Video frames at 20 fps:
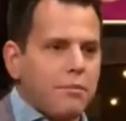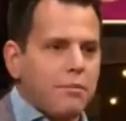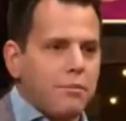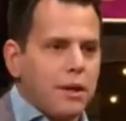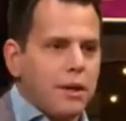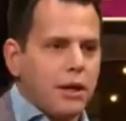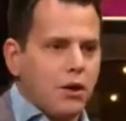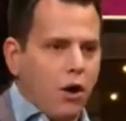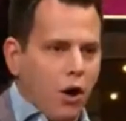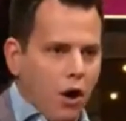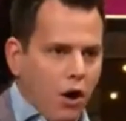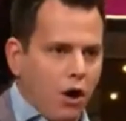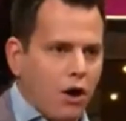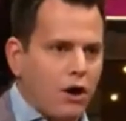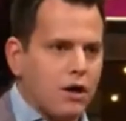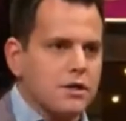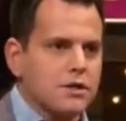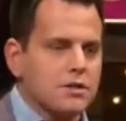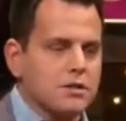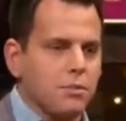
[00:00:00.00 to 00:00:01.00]
that
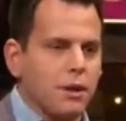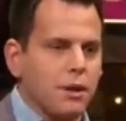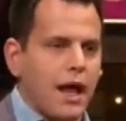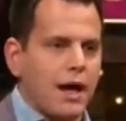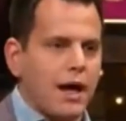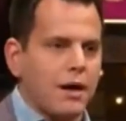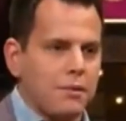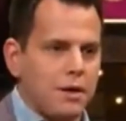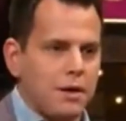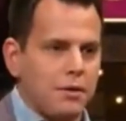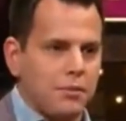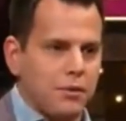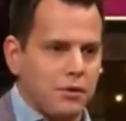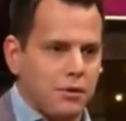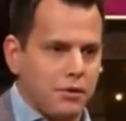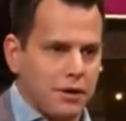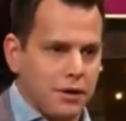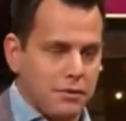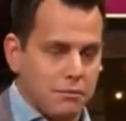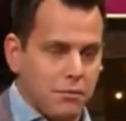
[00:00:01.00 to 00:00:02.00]
because black
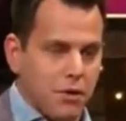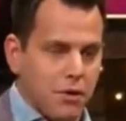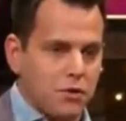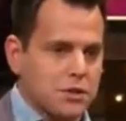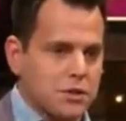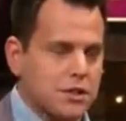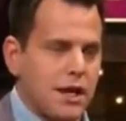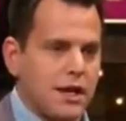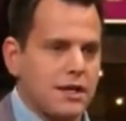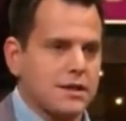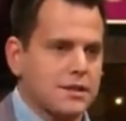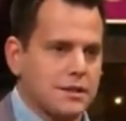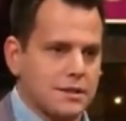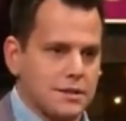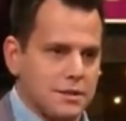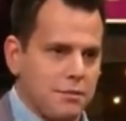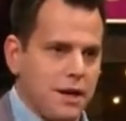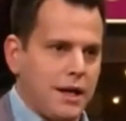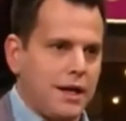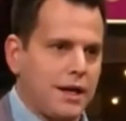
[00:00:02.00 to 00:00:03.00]
people, in most
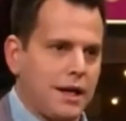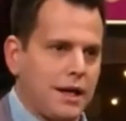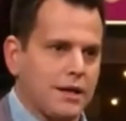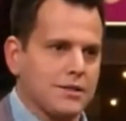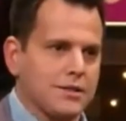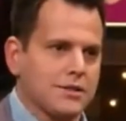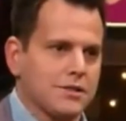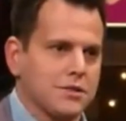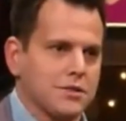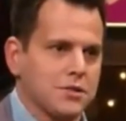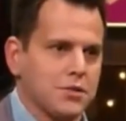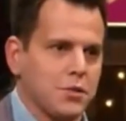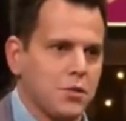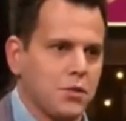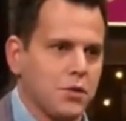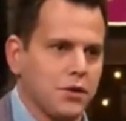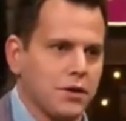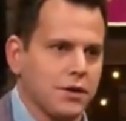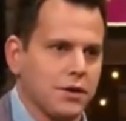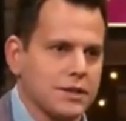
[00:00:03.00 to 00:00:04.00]
cases, in many cases,
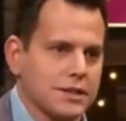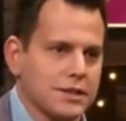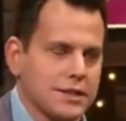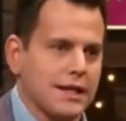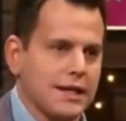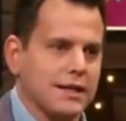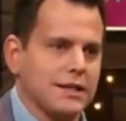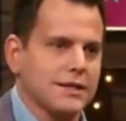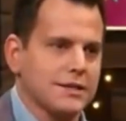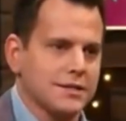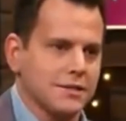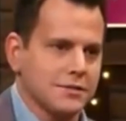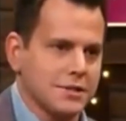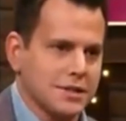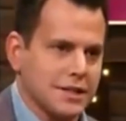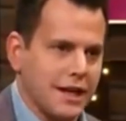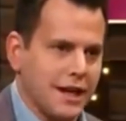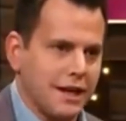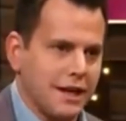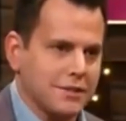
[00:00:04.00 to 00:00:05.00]
were descendants of
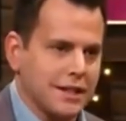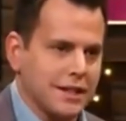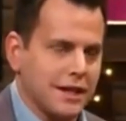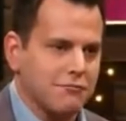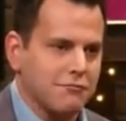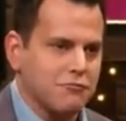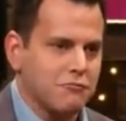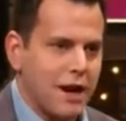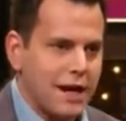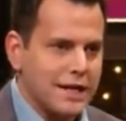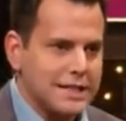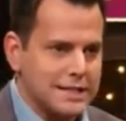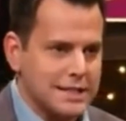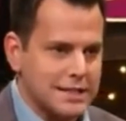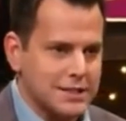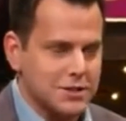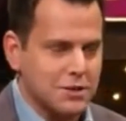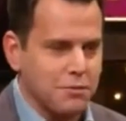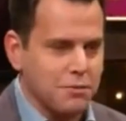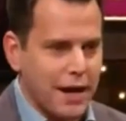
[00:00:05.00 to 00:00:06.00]
slaves, that
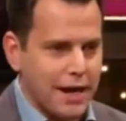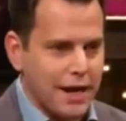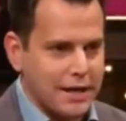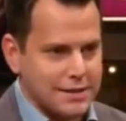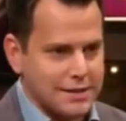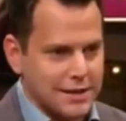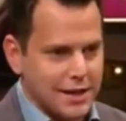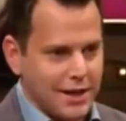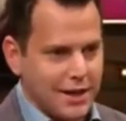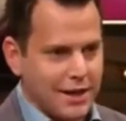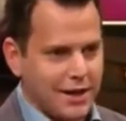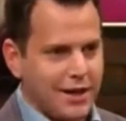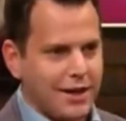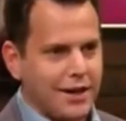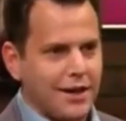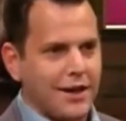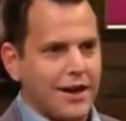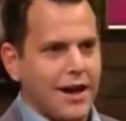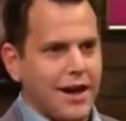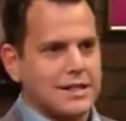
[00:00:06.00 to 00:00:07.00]
racism as
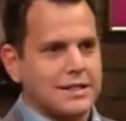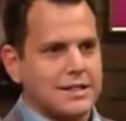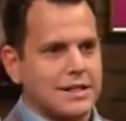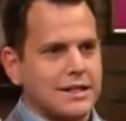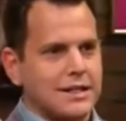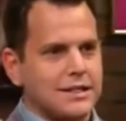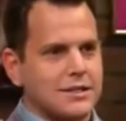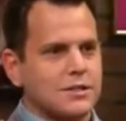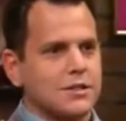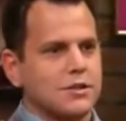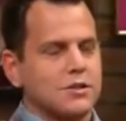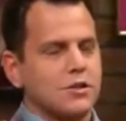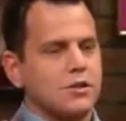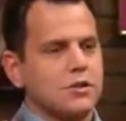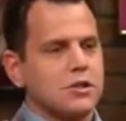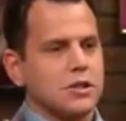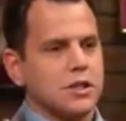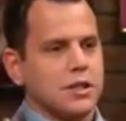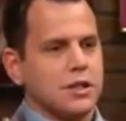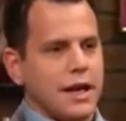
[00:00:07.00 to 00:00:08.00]
an
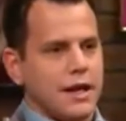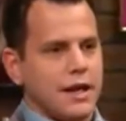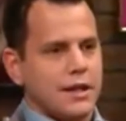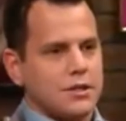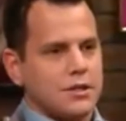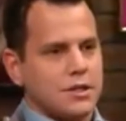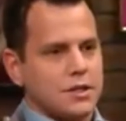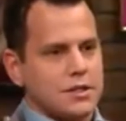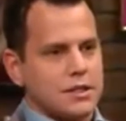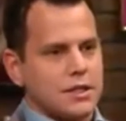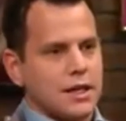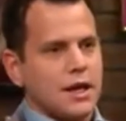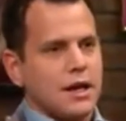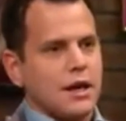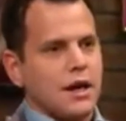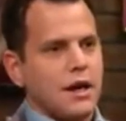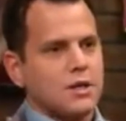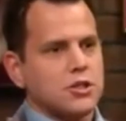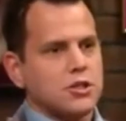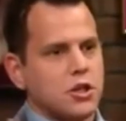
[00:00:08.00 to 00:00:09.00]
institution, that it just
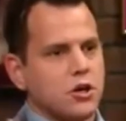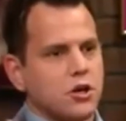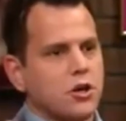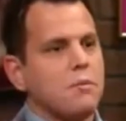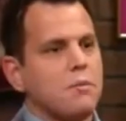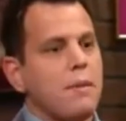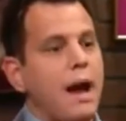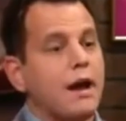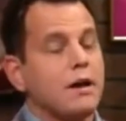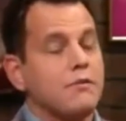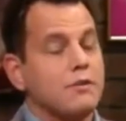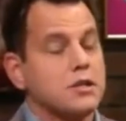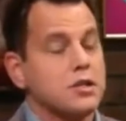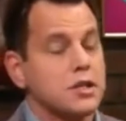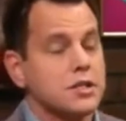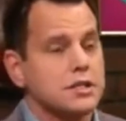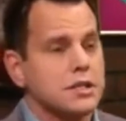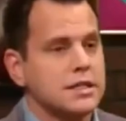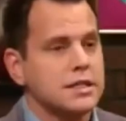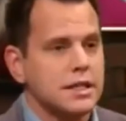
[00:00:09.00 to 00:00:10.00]
a certain amount of it
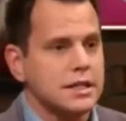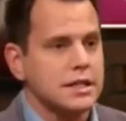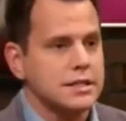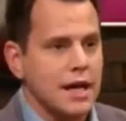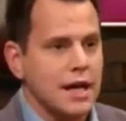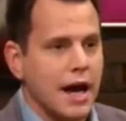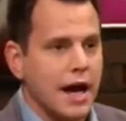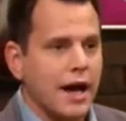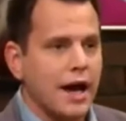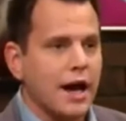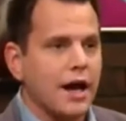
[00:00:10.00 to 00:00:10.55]
just exists.